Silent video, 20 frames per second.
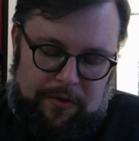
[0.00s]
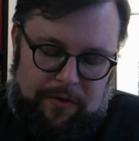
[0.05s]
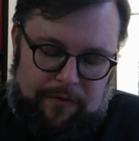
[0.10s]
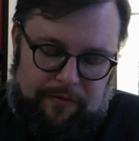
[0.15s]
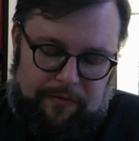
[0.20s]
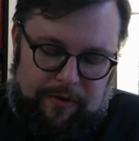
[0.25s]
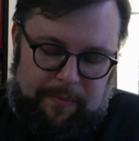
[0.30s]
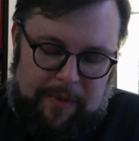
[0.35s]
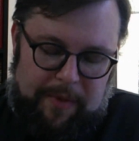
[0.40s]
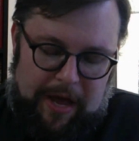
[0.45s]

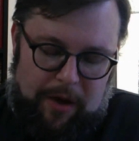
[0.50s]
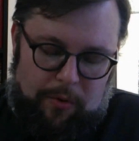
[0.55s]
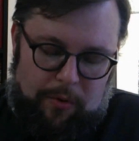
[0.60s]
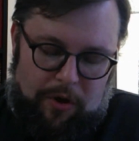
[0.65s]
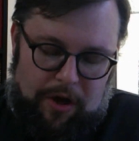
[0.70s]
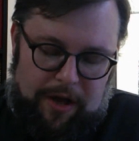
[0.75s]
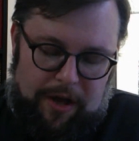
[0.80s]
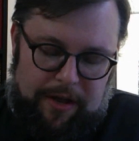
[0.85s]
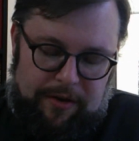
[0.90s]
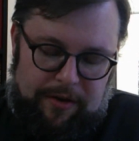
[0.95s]
From now
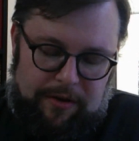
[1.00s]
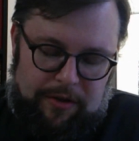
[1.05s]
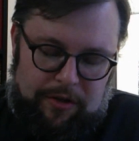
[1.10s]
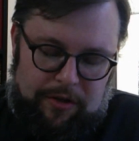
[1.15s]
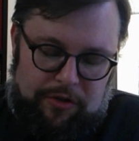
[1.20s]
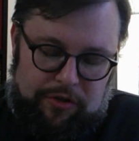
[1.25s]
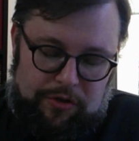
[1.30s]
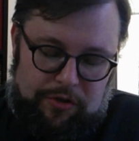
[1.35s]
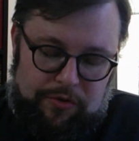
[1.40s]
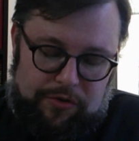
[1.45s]
on,
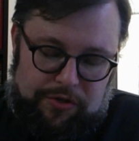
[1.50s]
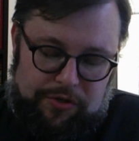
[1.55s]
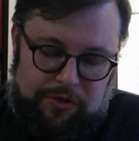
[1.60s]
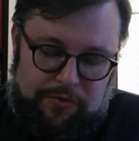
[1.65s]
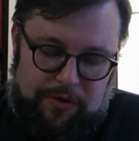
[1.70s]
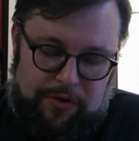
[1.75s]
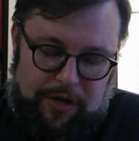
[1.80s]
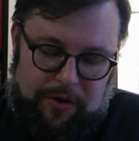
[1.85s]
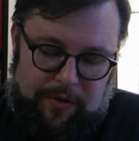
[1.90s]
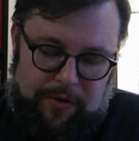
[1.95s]
you do
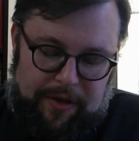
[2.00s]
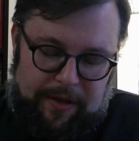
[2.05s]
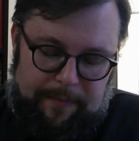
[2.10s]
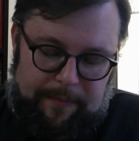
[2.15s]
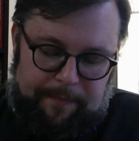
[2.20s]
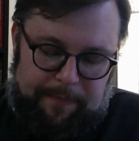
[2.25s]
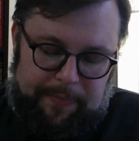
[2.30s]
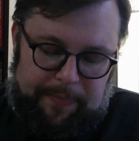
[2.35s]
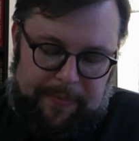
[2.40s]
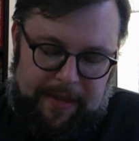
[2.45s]
know
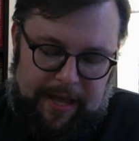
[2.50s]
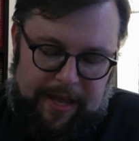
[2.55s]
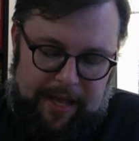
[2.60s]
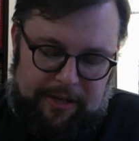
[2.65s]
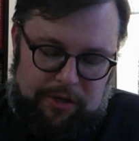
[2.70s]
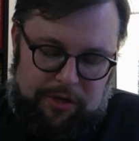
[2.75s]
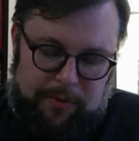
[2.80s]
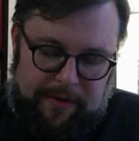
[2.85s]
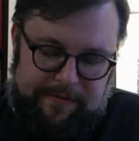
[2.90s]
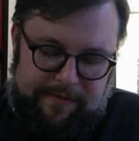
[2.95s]
him, and
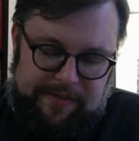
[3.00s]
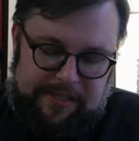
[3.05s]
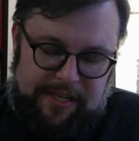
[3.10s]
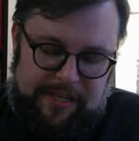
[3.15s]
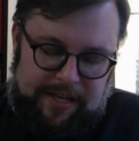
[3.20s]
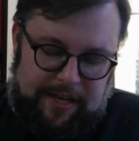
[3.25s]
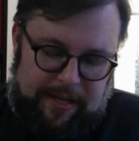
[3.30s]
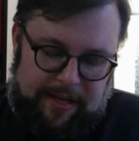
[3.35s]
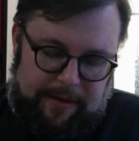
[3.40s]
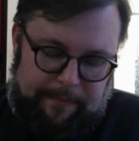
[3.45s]
you have
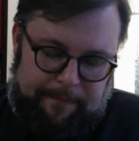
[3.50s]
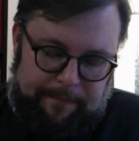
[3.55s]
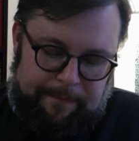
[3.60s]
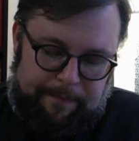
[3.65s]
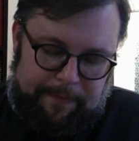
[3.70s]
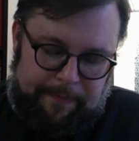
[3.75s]
seen him.